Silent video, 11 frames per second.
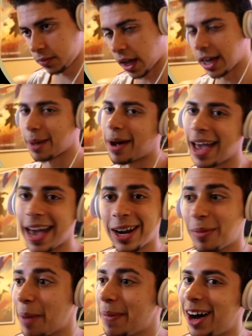I got my hand
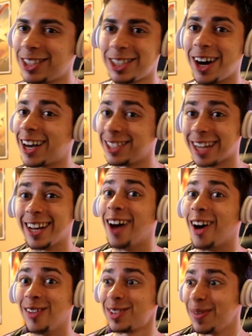on my mouth, y'all, because y'all know
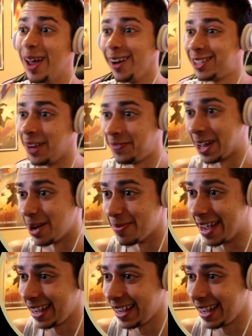I'm spooked, you feel me?